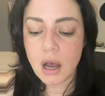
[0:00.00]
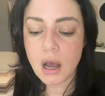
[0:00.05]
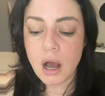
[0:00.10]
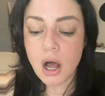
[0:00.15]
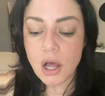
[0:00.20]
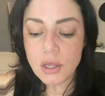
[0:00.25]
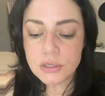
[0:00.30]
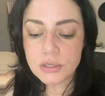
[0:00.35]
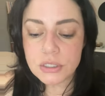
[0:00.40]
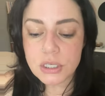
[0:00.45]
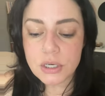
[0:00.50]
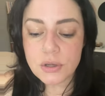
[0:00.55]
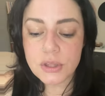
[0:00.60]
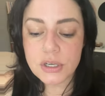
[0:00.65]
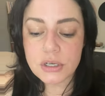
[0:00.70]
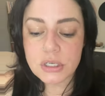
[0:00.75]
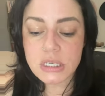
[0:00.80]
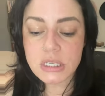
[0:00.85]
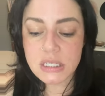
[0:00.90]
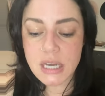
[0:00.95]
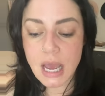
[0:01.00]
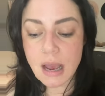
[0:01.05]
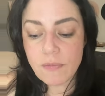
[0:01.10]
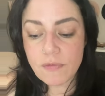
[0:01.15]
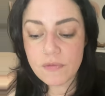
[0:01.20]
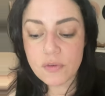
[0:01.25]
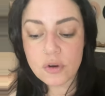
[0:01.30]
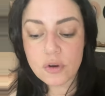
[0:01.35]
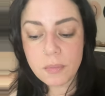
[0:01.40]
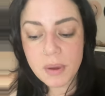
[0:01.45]
Also, there's SNAP
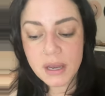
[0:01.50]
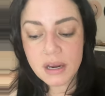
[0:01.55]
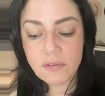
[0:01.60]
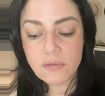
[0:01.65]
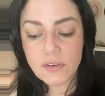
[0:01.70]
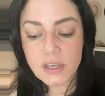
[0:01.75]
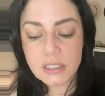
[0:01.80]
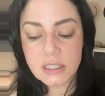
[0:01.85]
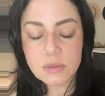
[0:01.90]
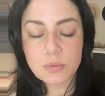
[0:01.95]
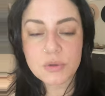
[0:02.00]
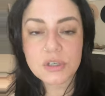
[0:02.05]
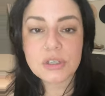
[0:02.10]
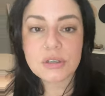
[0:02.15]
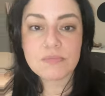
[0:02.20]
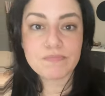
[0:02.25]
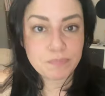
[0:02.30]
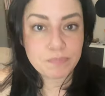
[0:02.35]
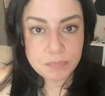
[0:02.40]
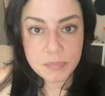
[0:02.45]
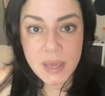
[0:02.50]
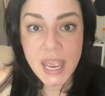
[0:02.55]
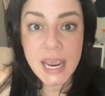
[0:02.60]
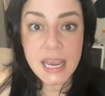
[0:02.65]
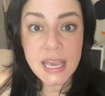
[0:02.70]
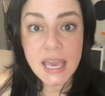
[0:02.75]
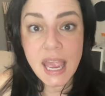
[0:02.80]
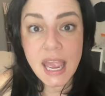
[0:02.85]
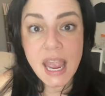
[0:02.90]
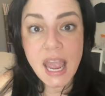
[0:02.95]
food benefits, which
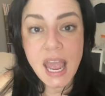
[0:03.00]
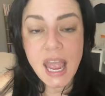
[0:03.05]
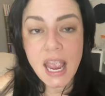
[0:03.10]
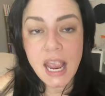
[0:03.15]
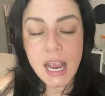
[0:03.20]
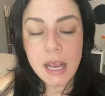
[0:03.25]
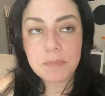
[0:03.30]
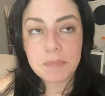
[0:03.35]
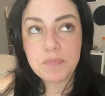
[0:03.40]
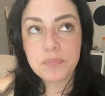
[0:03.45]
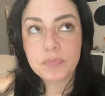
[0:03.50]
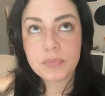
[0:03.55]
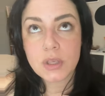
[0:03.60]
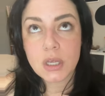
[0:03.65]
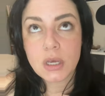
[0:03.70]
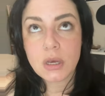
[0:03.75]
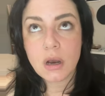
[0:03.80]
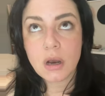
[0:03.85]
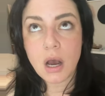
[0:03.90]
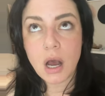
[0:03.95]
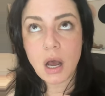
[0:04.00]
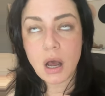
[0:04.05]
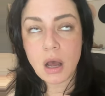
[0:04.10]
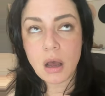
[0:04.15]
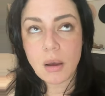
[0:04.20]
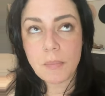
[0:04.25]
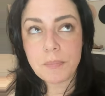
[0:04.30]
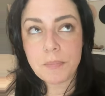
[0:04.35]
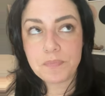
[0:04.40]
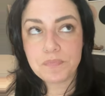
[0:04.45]
AKA
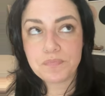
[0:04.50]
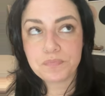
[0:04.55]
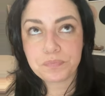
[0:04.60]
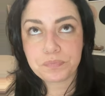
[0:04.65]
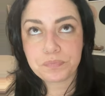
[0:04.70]
um,